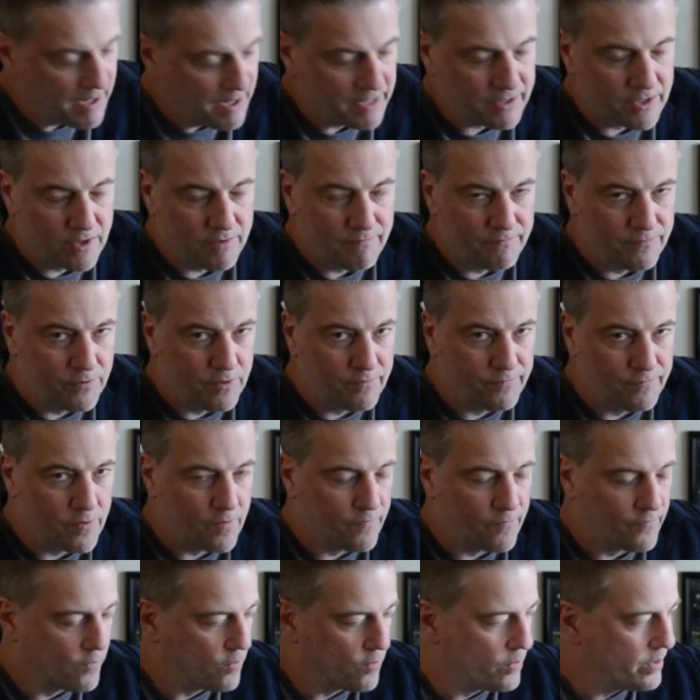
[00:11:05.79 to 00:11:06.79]
I go to full
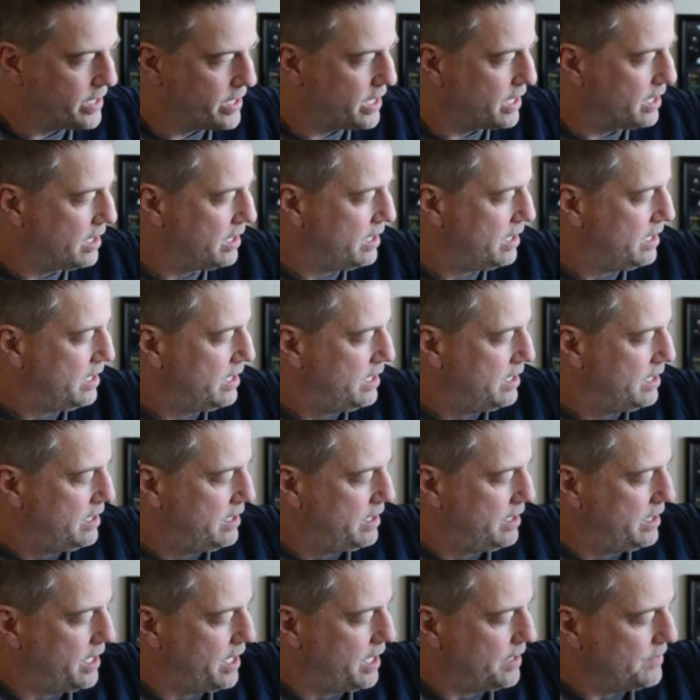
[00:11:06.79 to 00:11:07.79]
440,
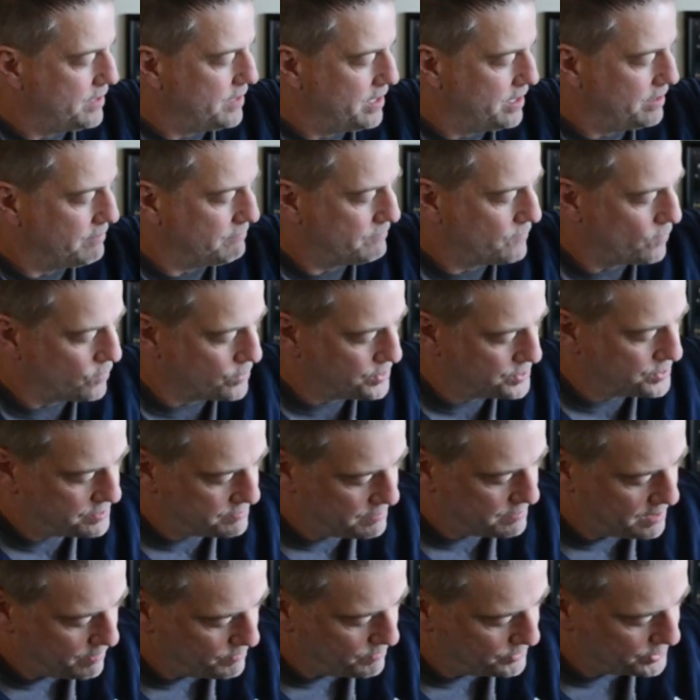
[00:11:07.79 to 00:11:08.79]
and then of course,
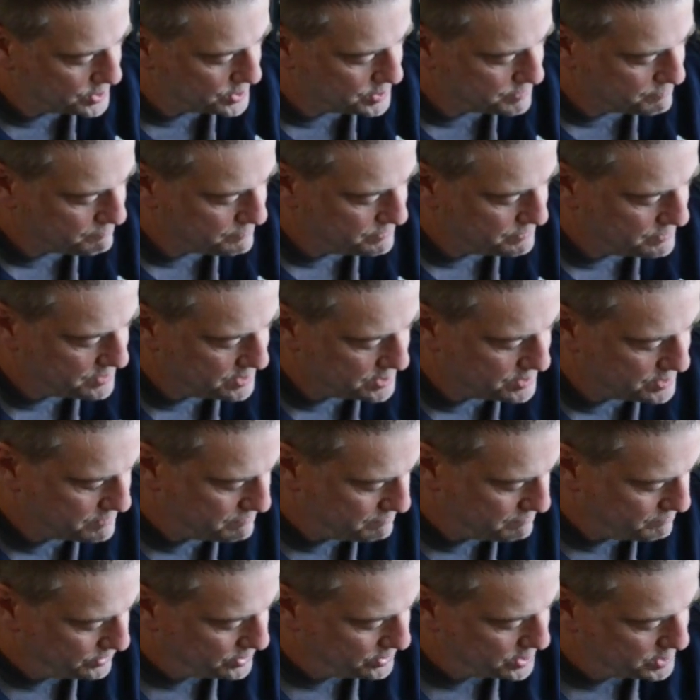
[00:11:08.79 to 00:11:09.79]
with
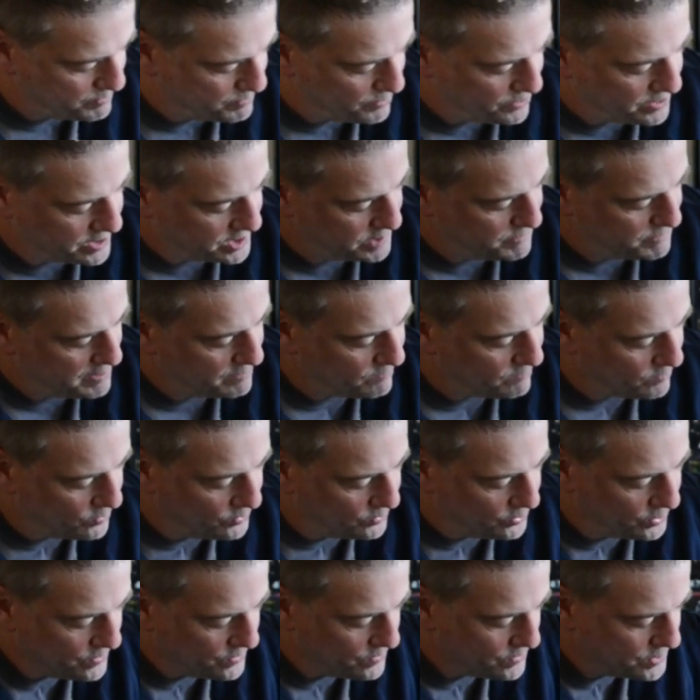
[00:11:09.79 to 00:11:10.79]
the springs being real
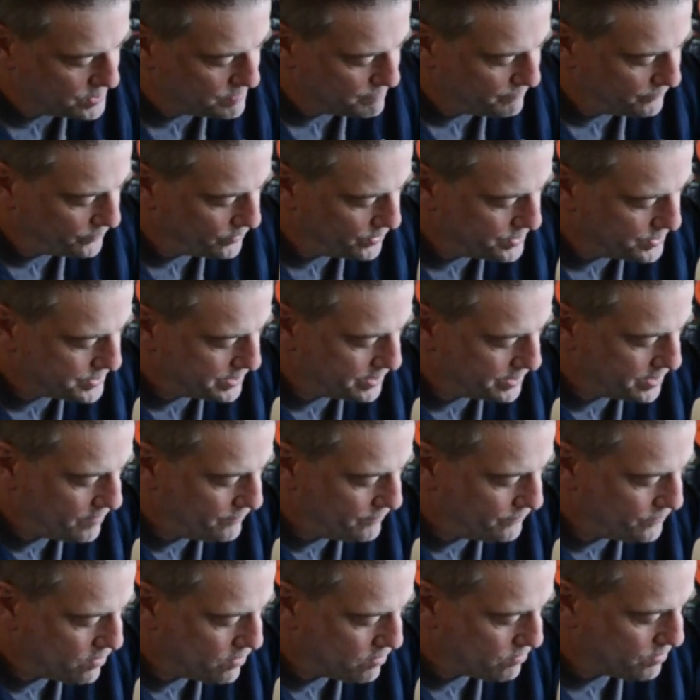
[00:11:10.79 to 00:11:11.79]
loose, Floyd's going to go
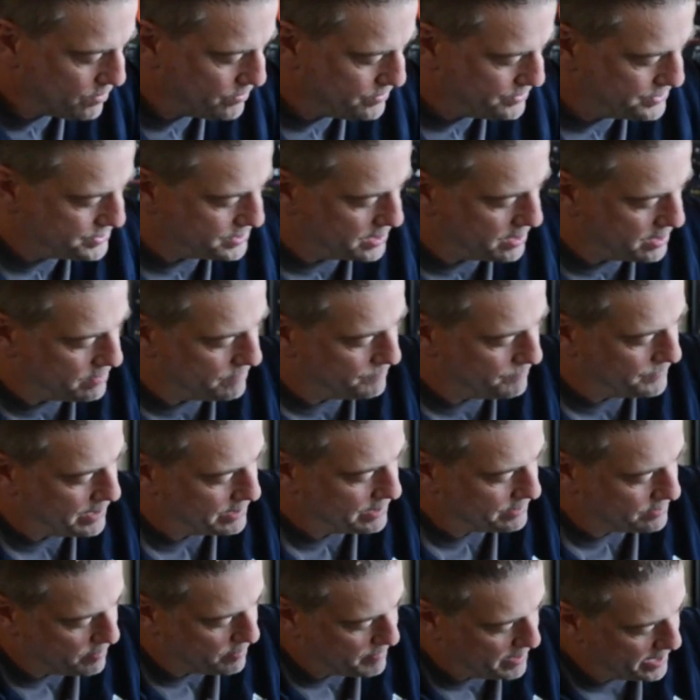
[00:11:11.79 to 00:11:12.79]
forward. So I
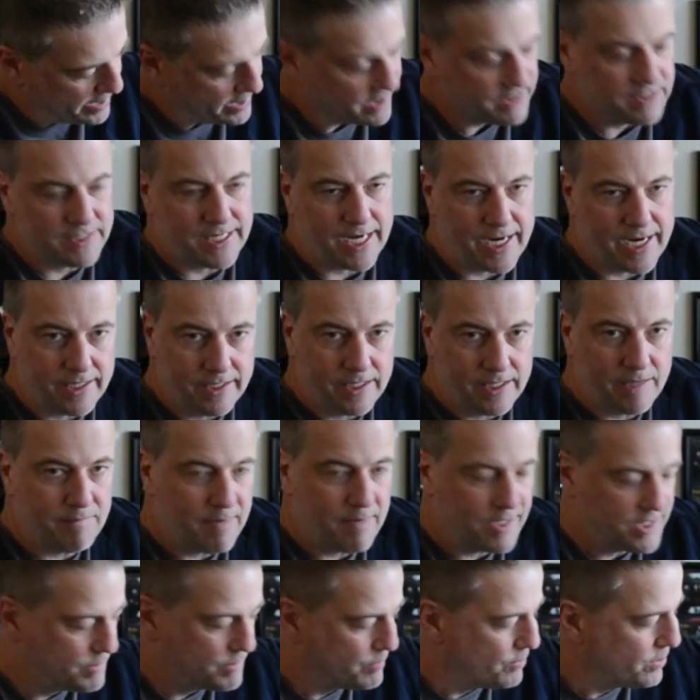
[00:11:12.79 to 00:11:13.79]
go back and tighten up my
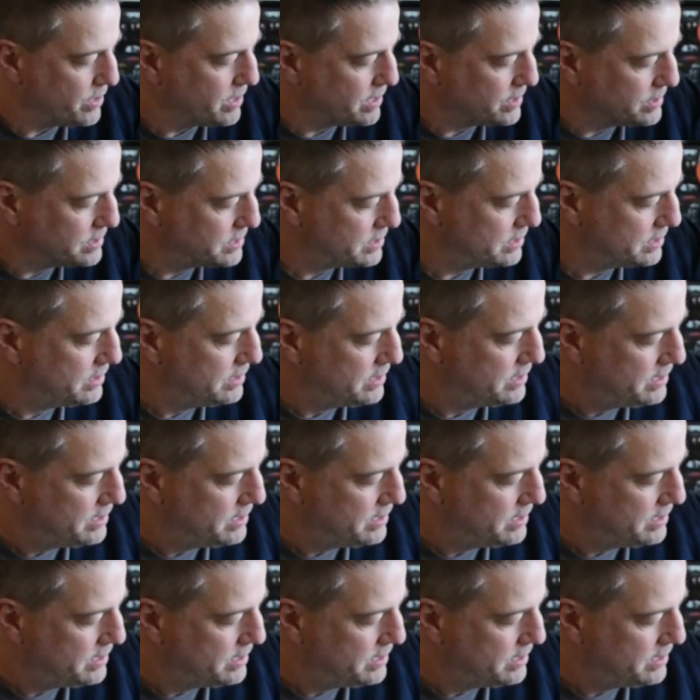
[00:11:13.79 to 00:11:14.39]
springs,